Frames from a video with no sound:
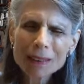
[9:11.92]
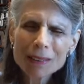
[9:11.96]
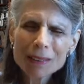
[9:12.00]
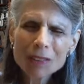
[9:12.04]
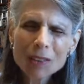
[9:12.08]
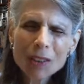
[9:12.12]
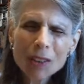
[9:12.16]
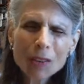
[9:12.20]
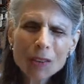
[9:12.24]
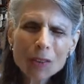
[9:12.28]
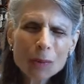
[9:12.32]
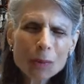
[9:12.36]

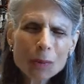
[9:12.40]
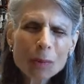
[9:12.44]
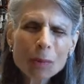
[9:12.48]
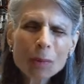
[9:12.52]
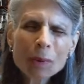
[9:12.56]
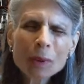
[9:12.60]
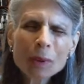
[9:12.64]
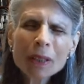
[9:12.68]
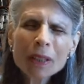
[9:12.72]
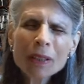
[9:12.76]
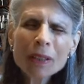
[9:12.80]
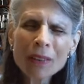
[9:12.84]
just
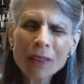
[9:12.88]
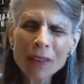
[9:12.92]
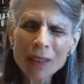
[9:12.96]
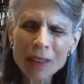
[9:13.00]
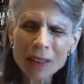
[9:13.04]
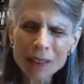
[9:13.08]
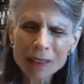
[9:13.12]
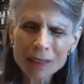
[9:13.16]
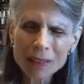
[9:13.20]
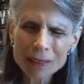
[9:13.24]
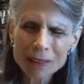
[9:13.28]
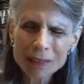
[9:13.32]

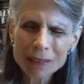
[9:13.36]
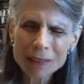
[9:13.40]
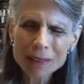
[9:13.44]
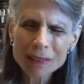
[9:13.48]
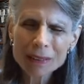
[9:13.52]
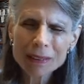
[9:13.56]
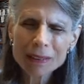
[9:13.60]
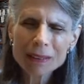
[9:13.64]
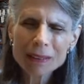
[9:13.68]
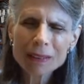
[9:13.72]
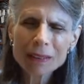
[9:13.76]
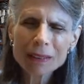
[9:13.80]
breathing
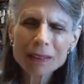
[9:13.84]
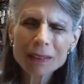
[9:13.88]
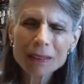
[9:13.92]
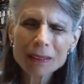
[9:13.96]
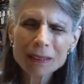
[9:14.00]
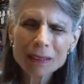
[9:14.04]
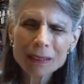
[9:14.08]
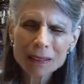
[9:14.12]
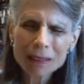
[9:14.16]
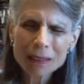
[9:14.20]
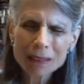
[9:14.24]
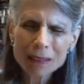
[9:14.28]

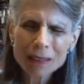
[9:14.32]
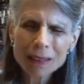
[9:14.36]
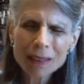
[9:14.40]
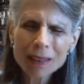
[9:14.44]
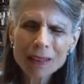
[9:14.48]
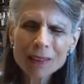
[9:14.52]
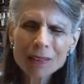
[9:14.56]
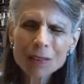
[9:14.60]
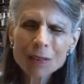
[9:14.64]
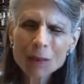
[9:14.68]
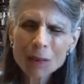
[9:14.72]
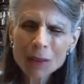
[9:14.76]

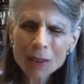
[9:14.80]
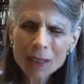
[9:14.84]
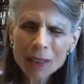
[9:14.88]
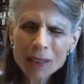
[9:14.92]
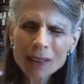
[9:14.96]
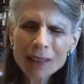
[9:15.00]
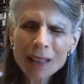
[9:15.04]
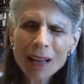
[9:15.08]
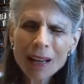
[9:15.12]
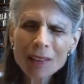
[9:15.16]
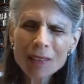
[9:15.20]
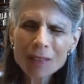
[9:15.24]
is good
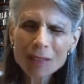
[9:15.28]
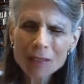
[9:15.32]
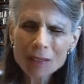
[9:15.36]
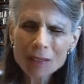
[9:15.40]
enough.